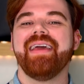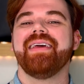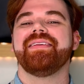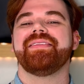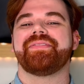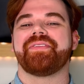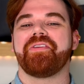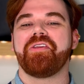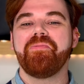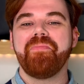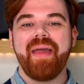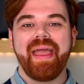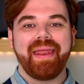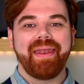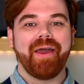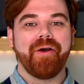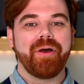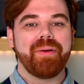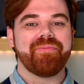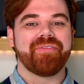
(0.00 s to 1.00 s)
So you may
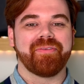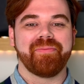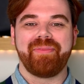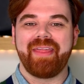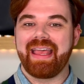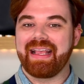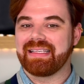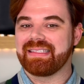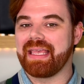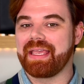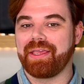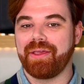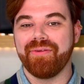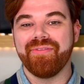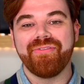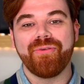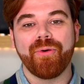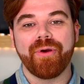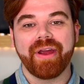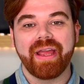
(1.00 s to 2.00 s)
know him from things like
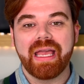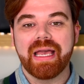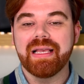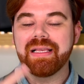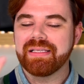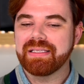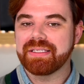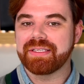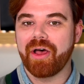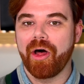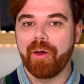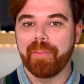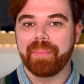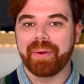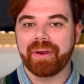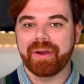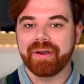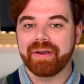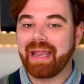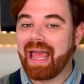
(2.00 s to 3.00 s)
Euphoria,
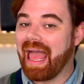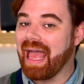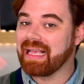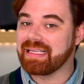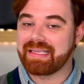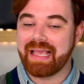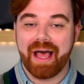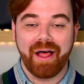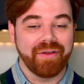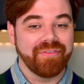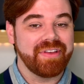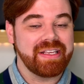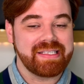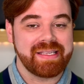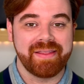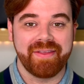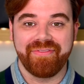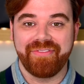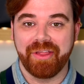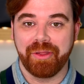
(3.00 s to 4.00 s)
Saltburn, as Elvis in
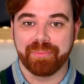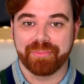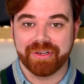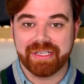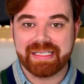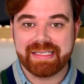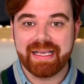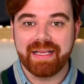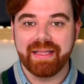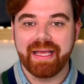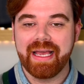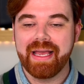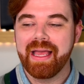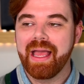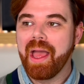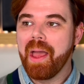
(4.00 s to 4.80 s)
the film Priscilla,